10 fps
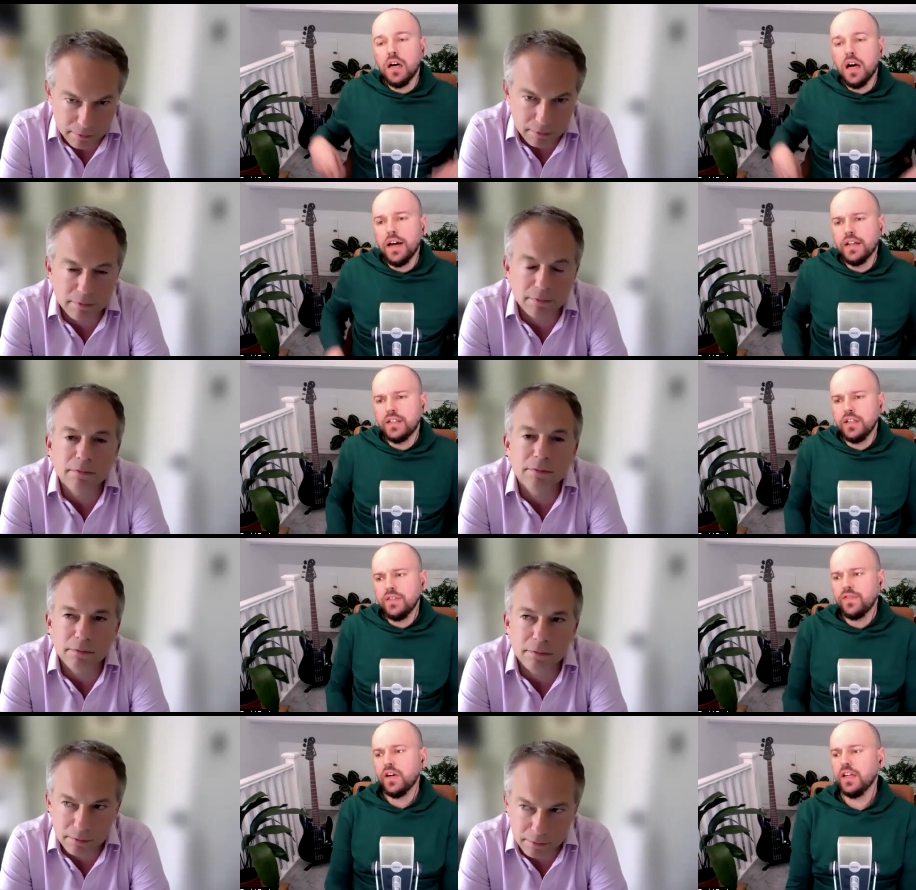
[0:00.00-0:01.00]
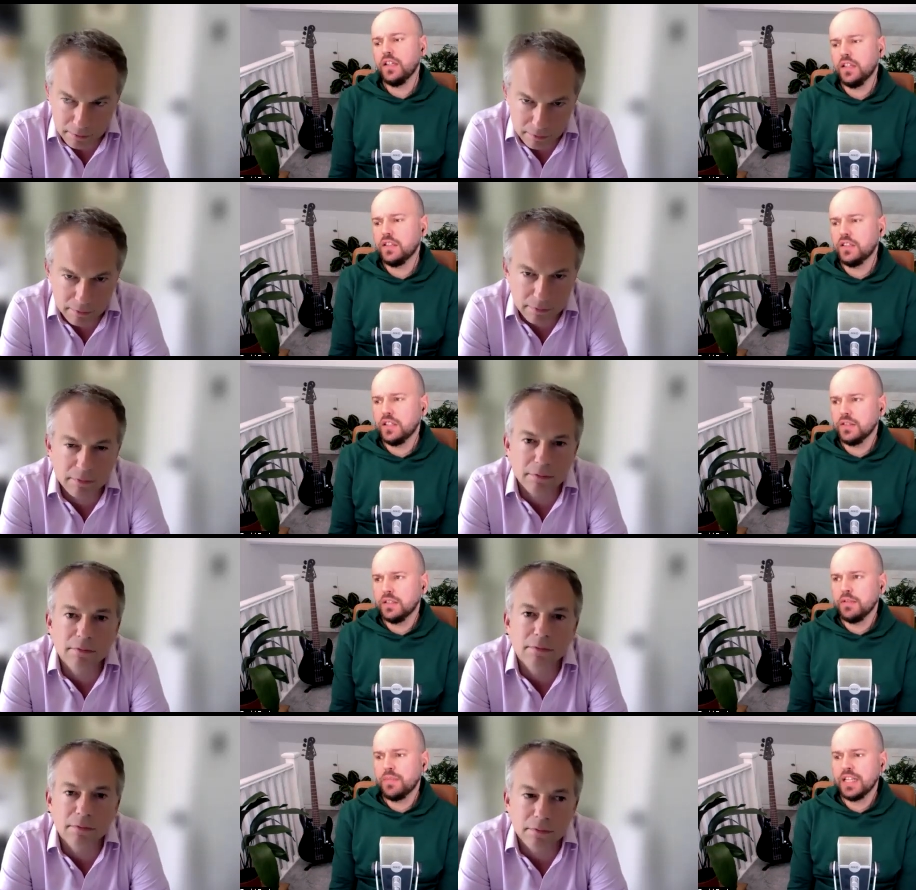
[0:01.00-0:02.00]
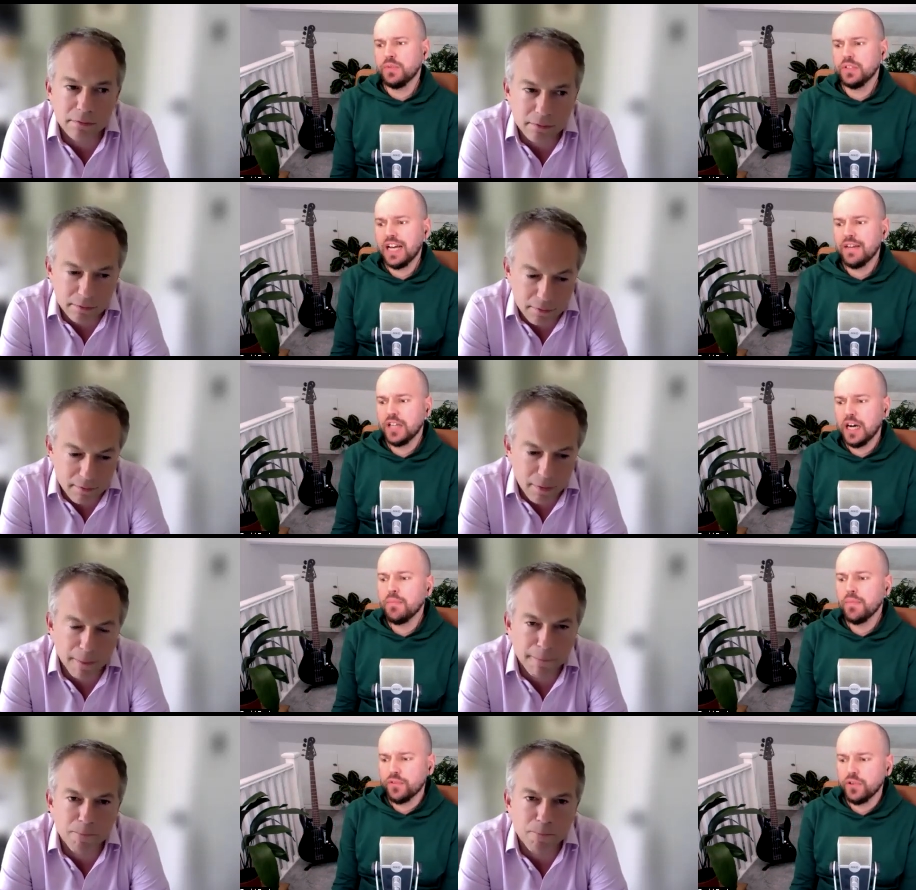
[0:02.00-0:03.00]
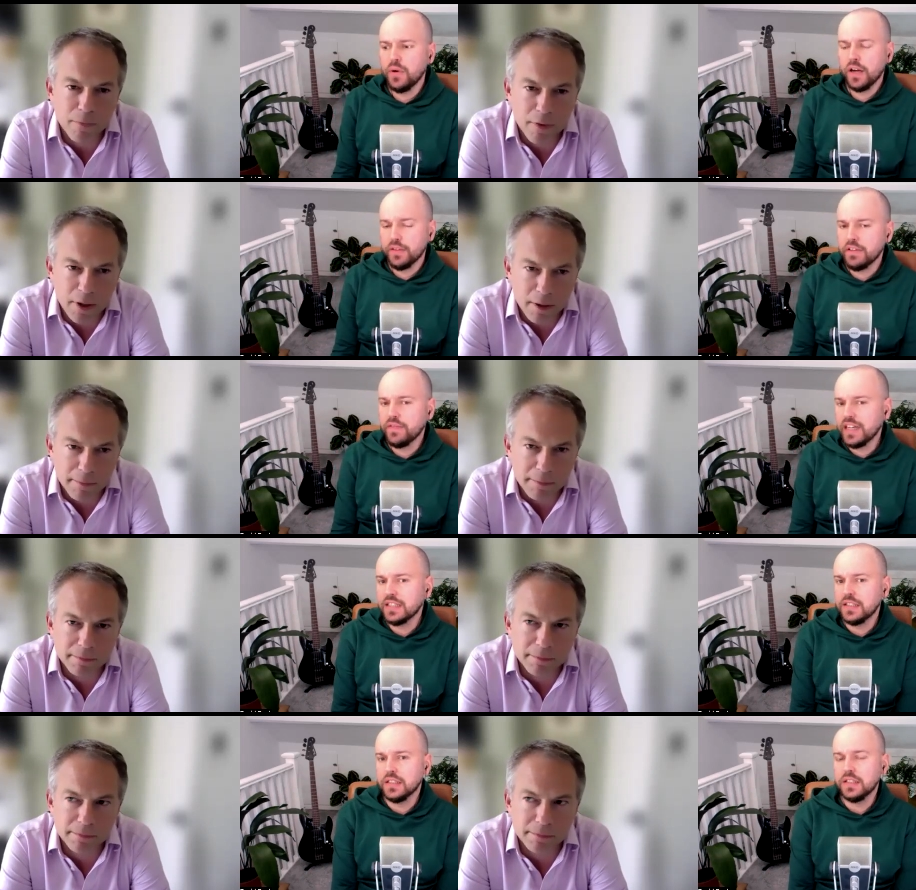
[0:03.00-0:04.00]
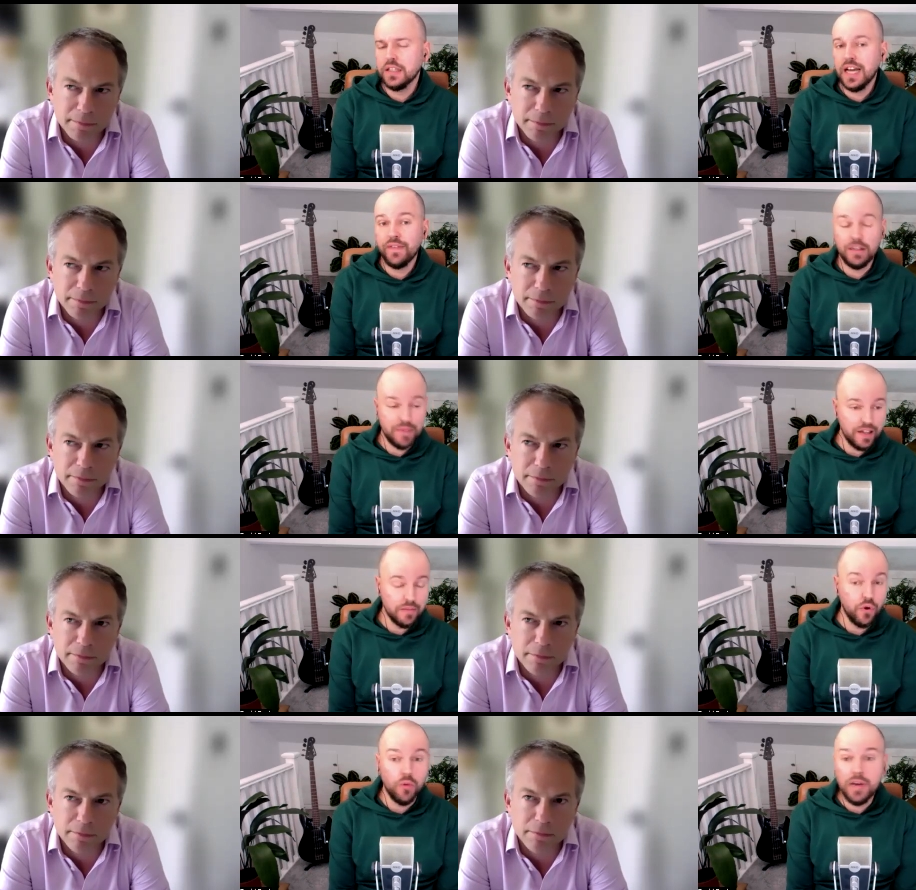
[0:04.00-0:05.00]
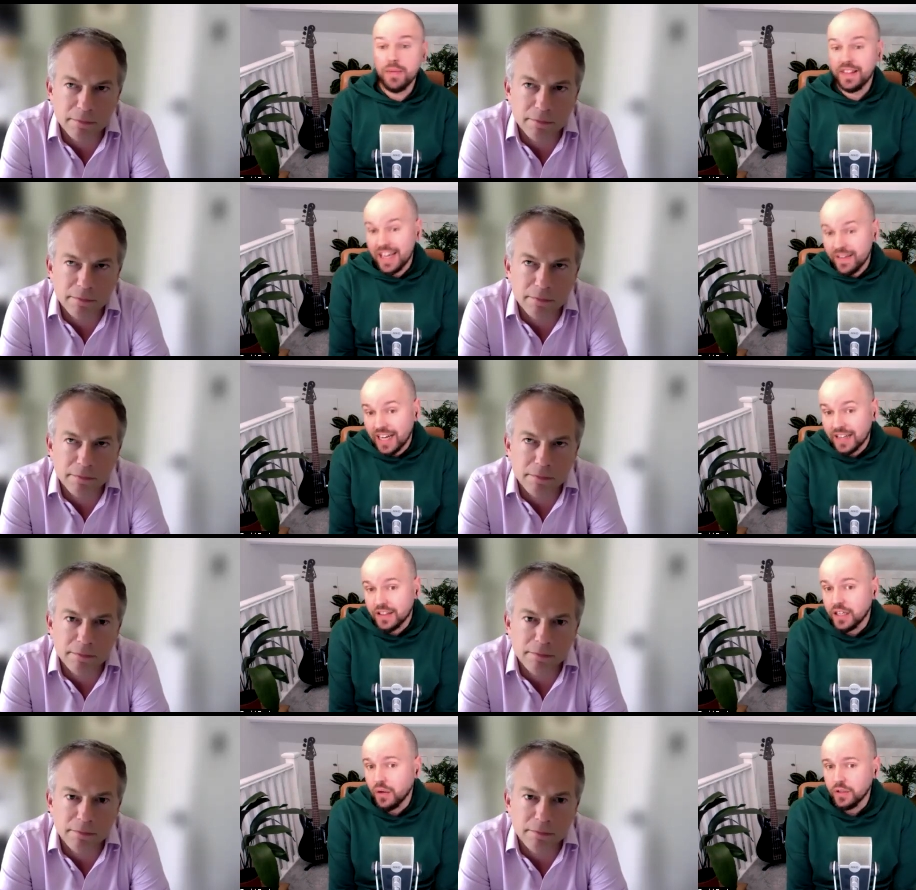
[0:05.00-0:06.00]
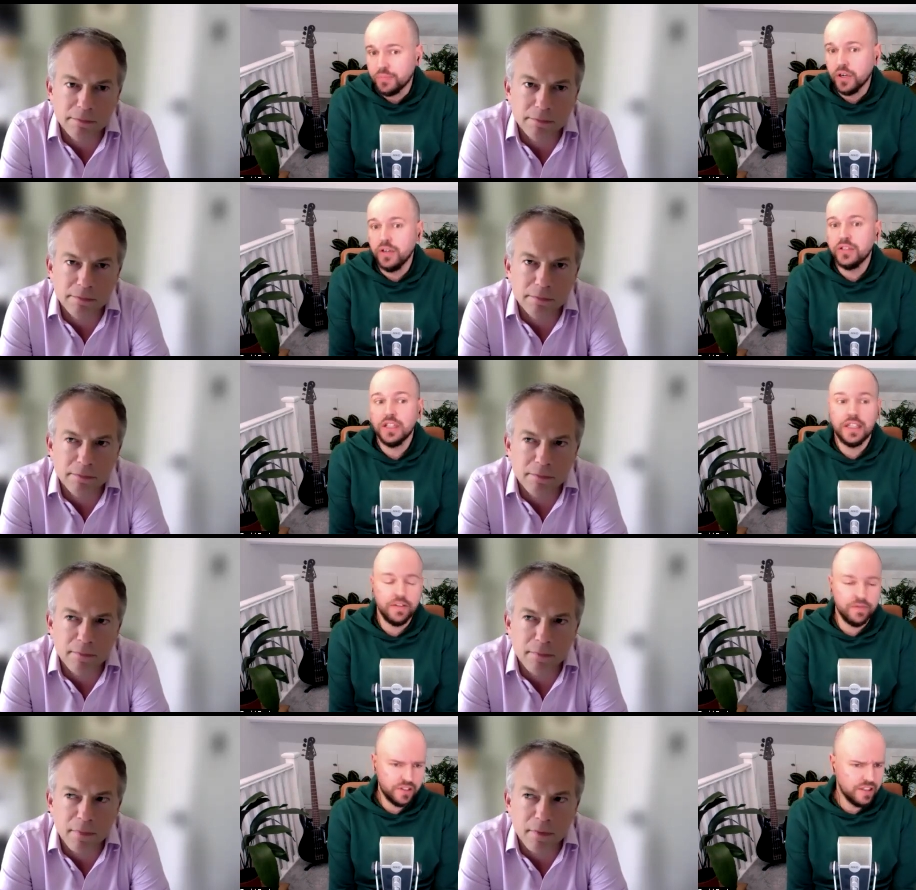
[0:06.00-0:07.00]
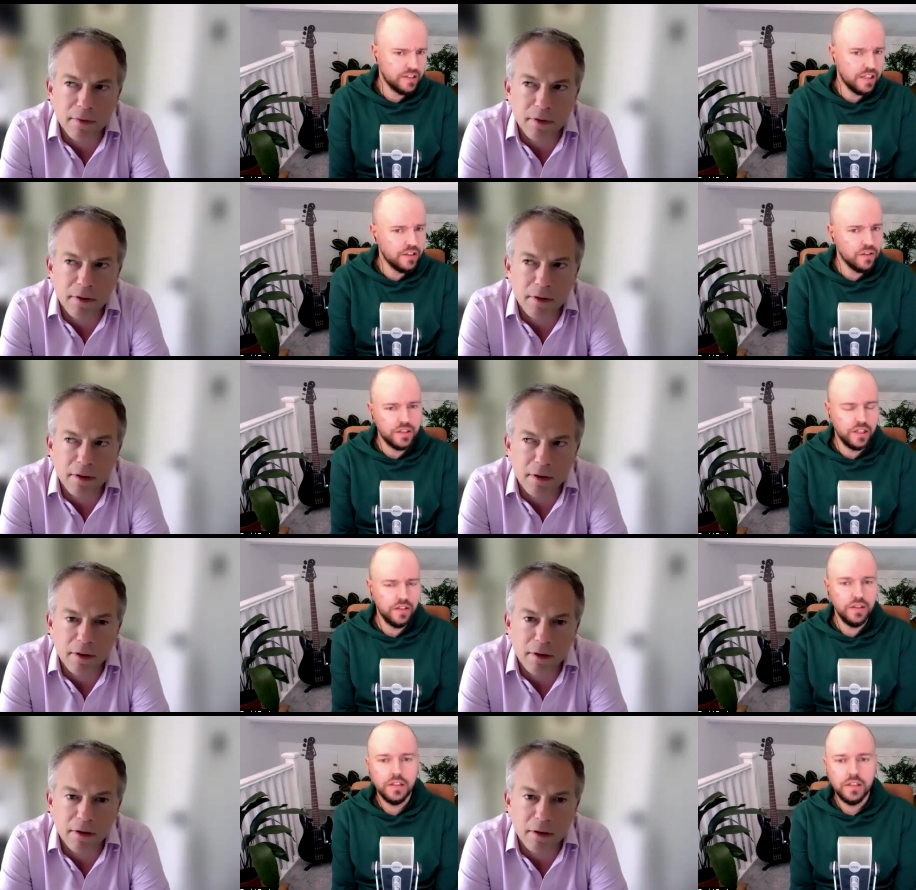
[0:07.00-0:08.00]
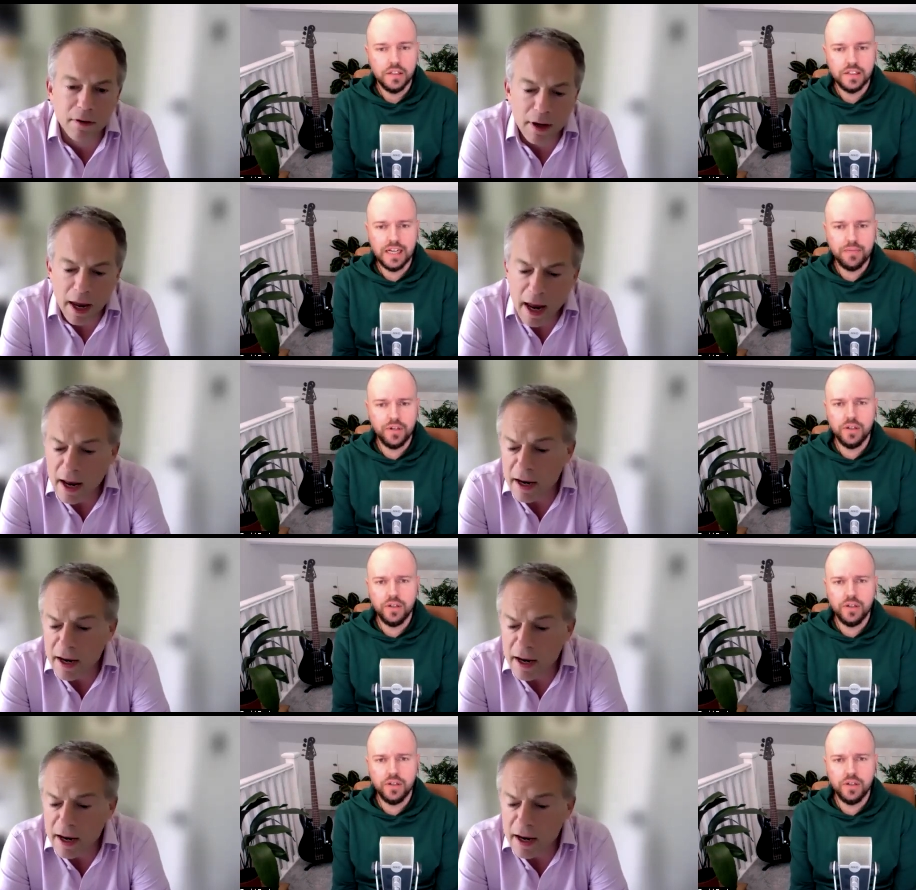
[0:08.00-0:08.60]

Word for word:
Speaker 1: uh, do you find that some of the best ones have come through other investors having met them, or maybe they've had the cold approach and they've sent it on to you? Does that happen a